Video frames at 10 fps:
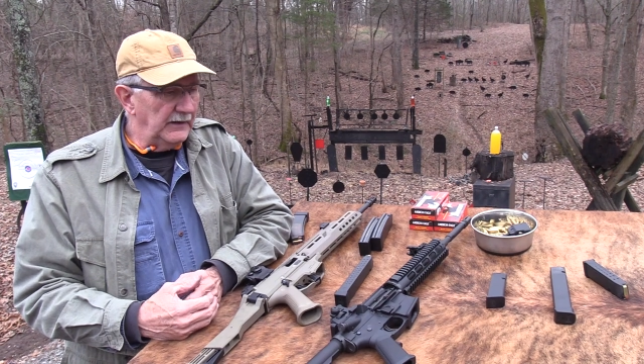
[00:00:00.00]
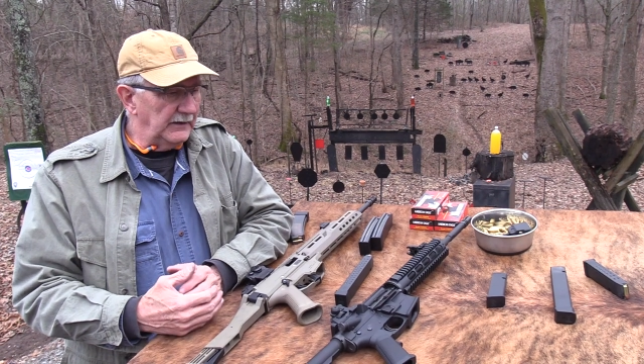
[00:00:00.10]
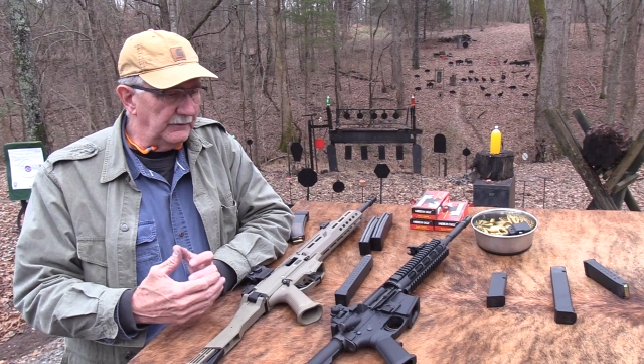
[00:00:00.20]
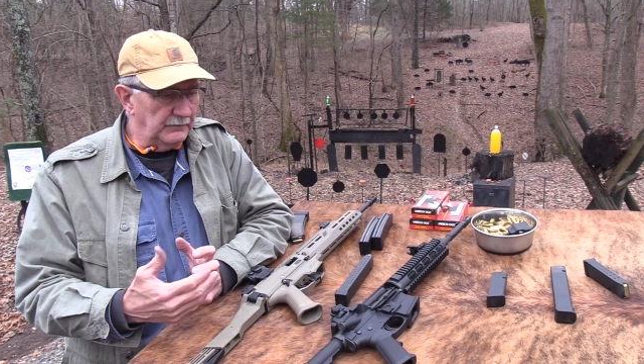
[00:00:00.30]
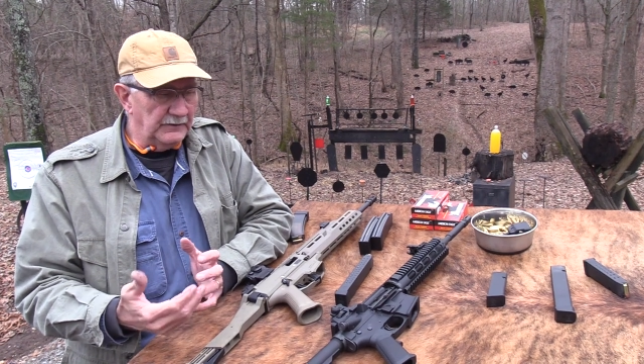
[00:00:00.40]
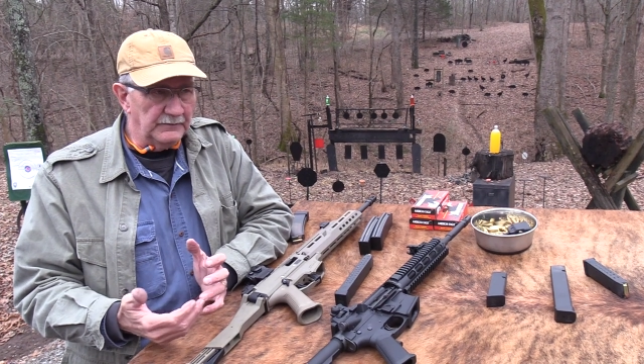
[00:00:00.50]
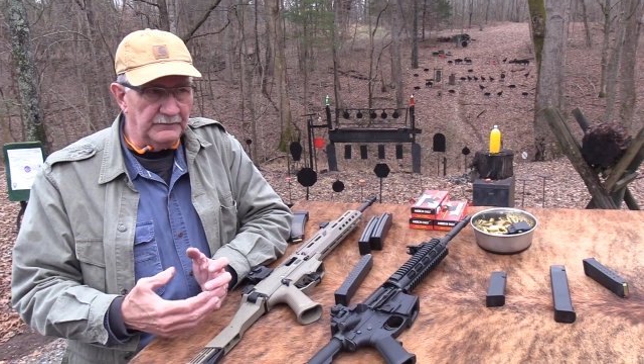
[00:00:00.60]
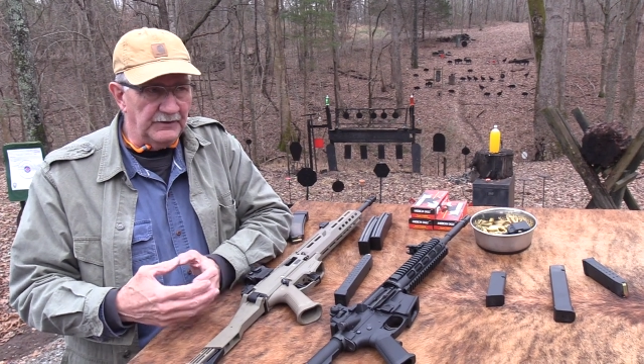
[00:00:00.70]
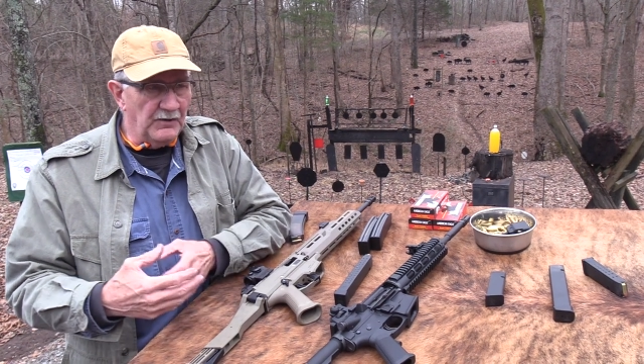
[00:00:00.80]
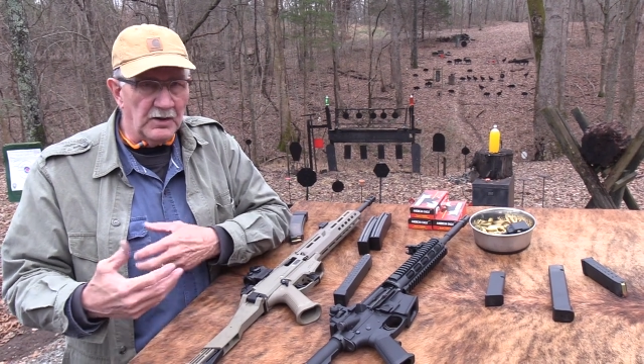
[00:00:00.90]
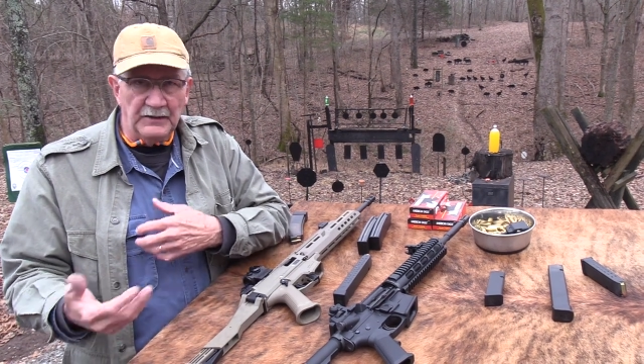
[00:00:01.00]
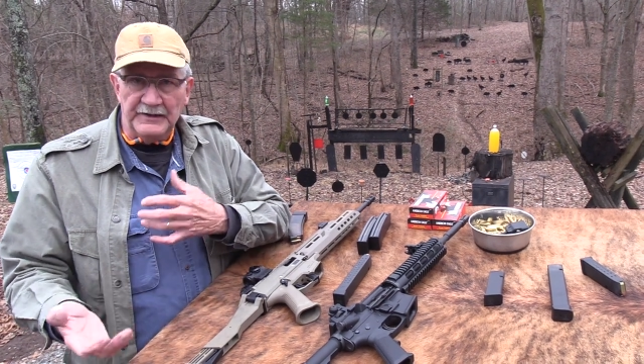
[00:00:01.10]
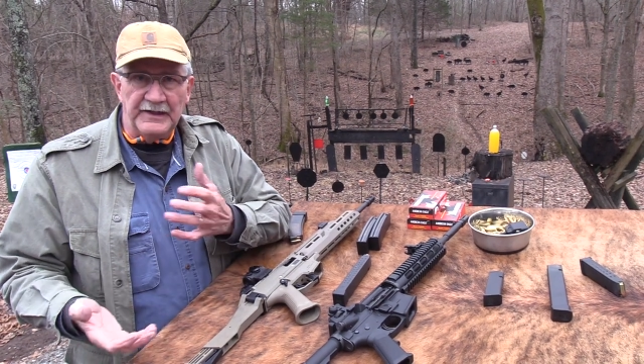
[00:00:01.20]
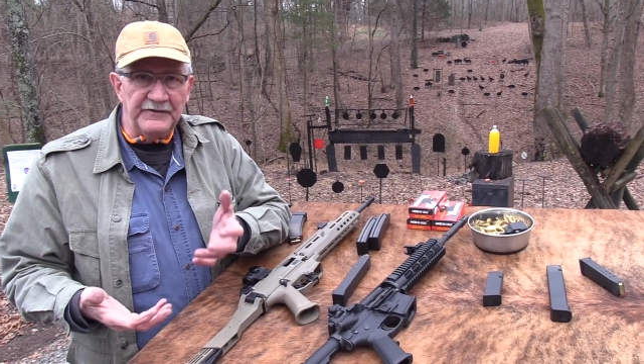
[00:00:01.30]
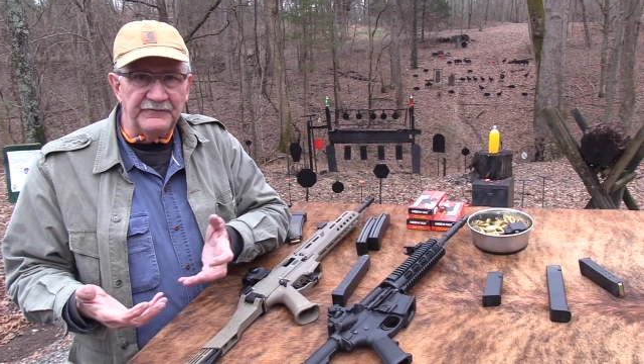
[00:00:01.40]
and the
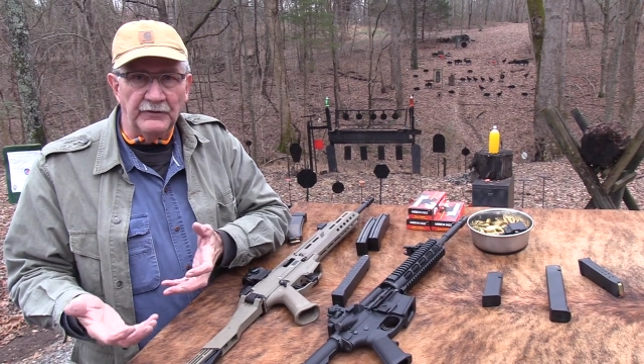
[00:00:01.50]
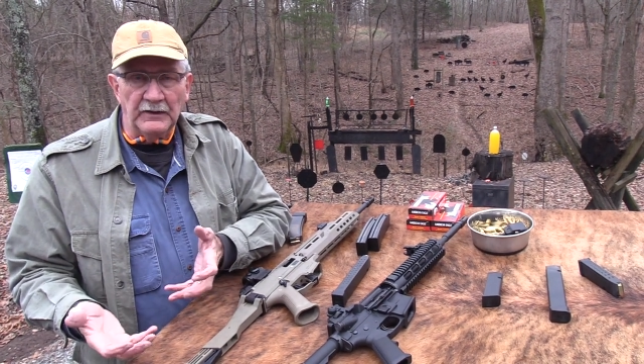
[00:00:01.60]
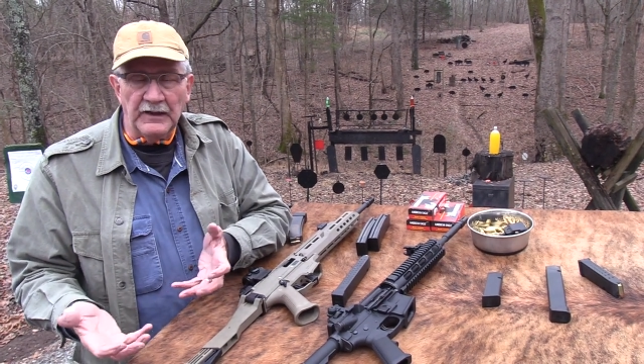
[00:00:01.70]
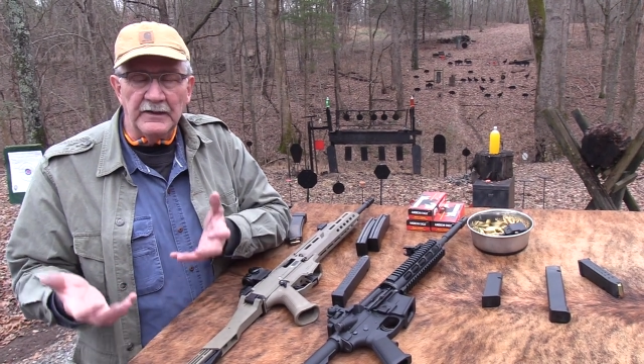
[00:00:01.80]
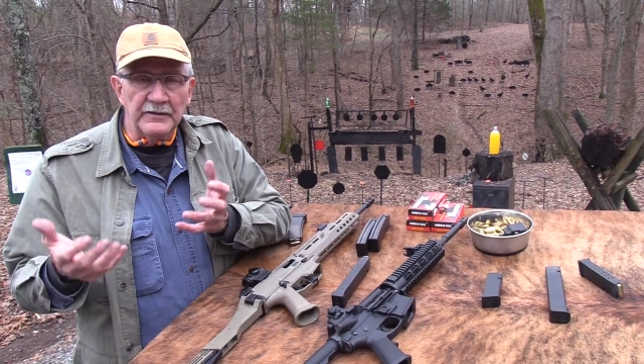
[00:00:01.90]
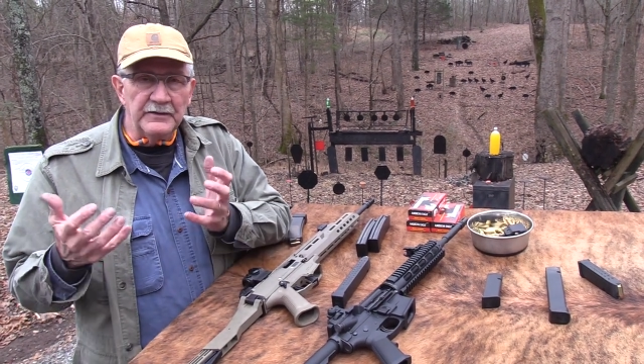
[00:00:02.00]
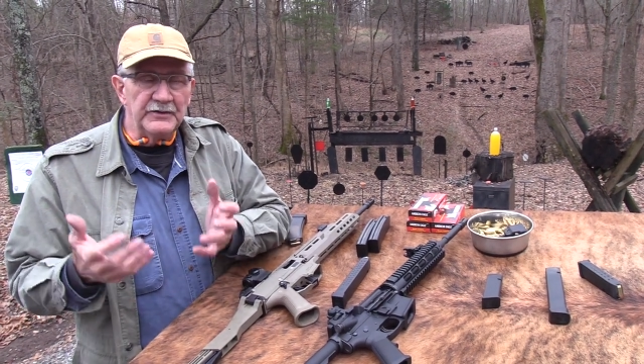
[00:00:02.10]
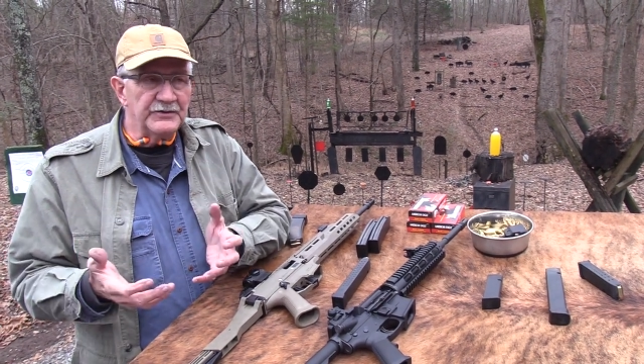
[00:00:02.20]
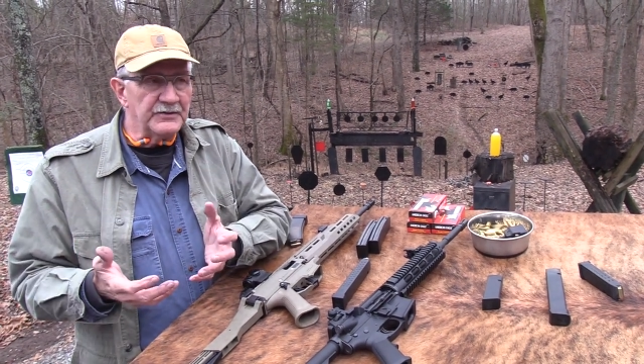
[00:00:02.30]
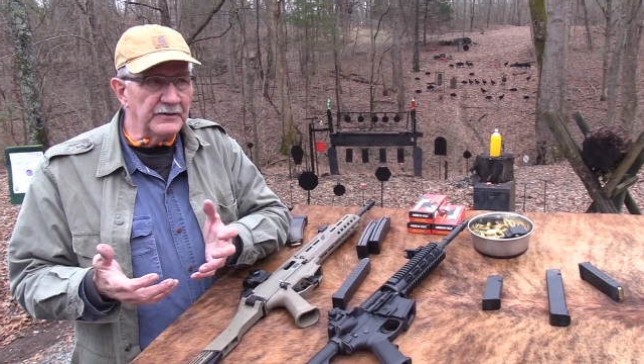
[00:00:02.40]
Marlin 94. A lot of those,